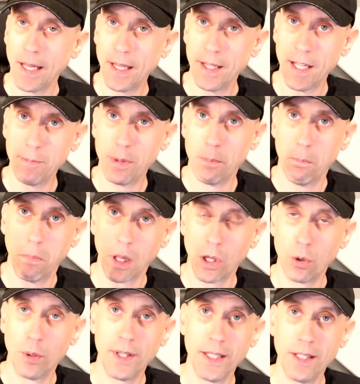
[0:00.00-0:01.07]
they've been
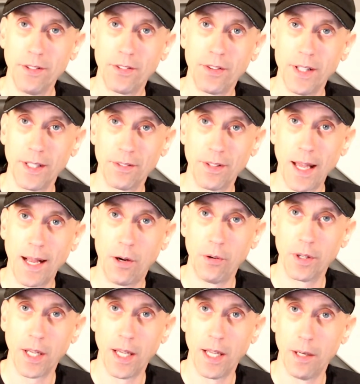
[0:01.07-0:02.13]
blowing these things
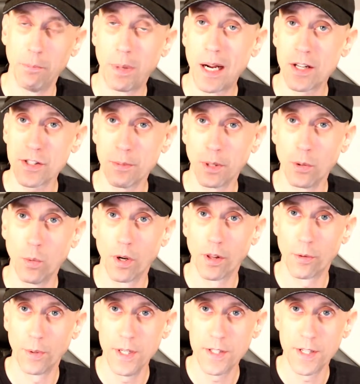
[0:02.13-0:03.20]
out, and possibly one of
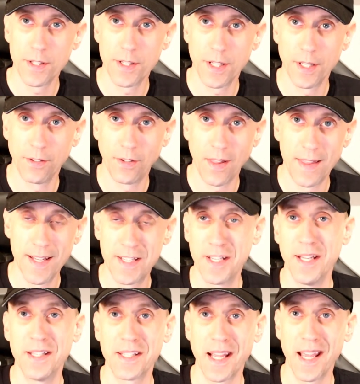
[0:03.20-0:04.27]
the reasons is this
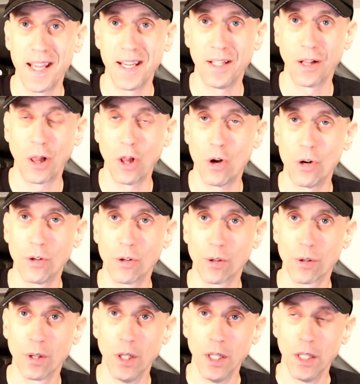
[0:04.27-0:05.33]
is a
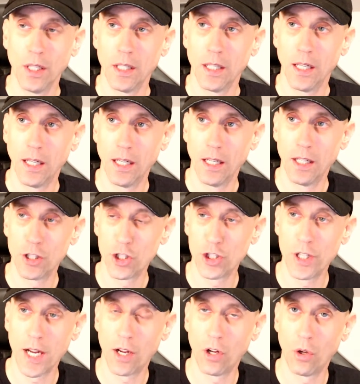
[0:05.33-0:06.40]
longer
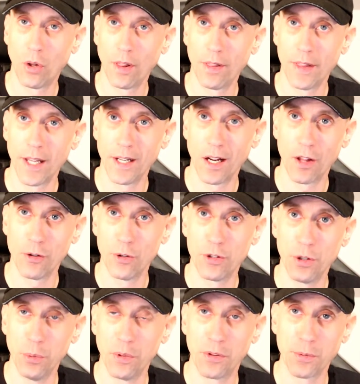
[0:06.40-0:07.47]
shell than other
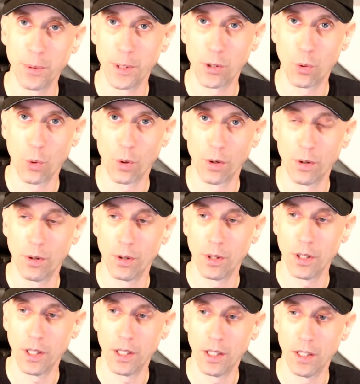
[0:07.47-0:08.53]
2
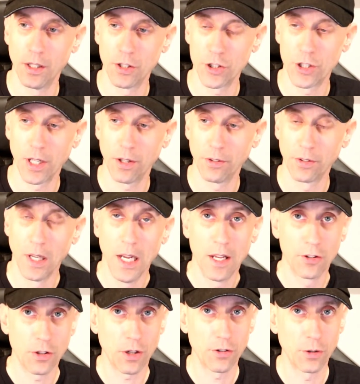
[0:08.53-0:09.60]
3/4 shells.
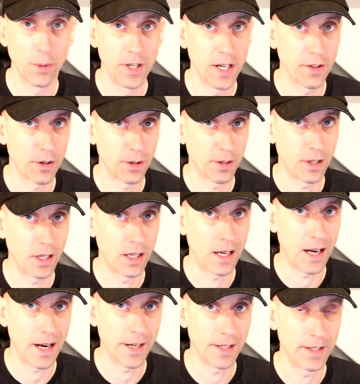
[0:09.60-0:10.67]
There's also another
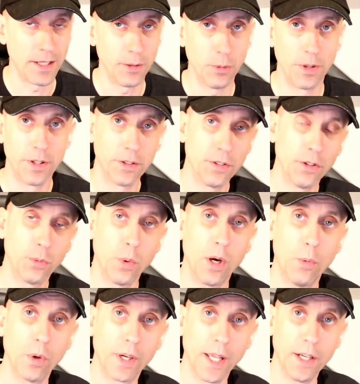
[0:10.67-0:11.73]
oddity with this as
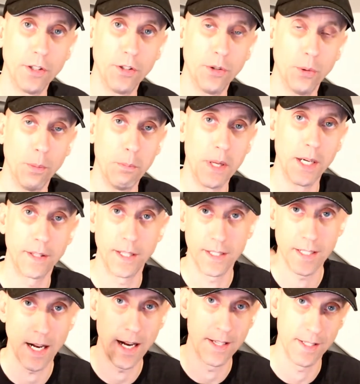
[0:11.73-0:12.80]
well, we'll get into a minute,
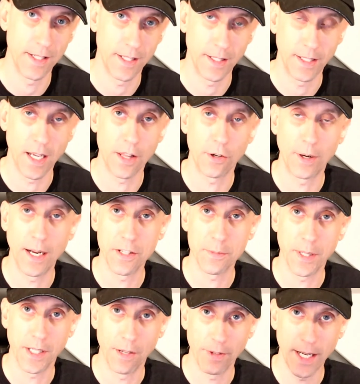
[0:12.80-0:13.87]
that ties into the other
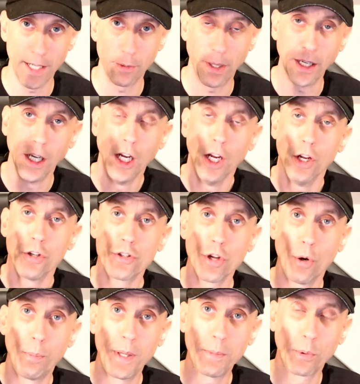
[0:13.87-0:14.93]
aspect of it. Anyway,
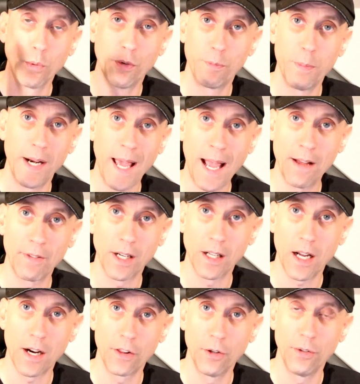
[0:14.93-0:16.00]
so people who have been having a
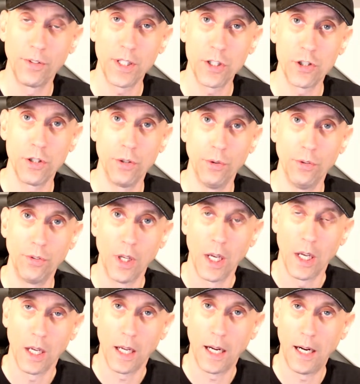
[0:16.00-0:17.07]
lot of those issues,
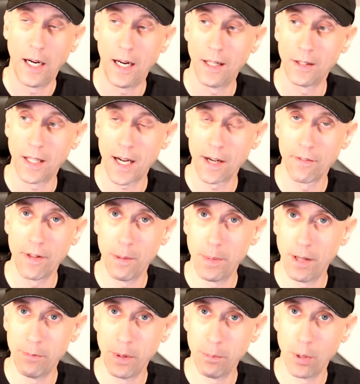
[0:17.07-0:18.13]
a lot of them
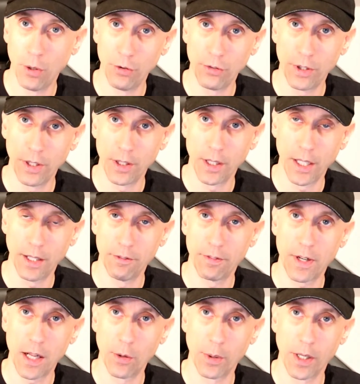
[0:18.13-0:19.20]
have been posting and
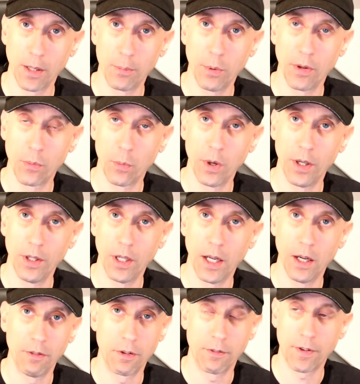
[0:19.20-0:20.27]
following up with
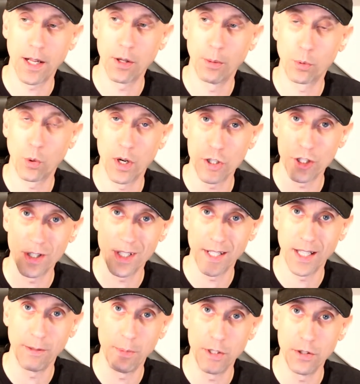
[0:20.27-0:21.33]
for follow-up questions
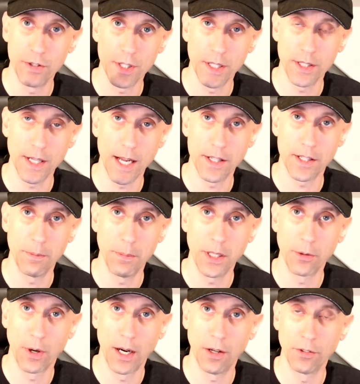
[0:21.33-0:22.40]
that they've been using these
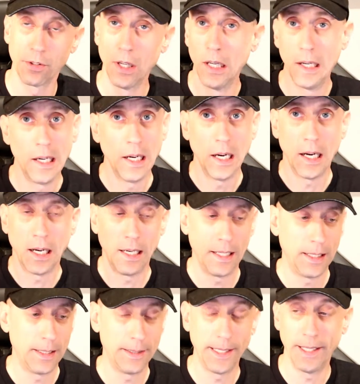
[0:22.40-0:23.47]
S&B rounds,
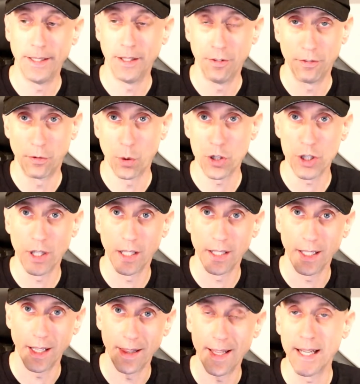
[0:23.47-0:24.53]
and
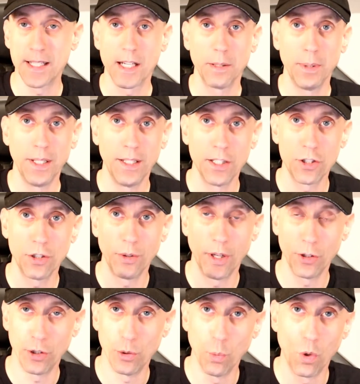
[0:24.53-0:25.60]
unfortunately that's going to be the issue
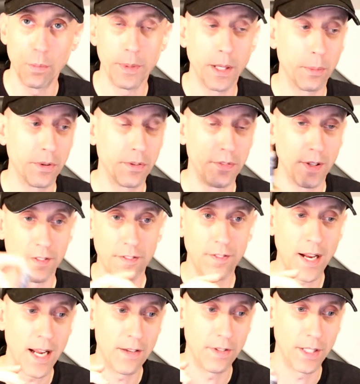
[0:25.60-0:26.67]
there. You won't be able to fit
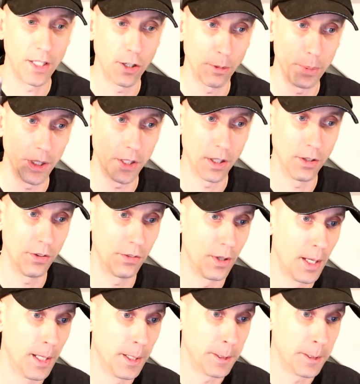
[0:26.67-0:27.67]
5 in here because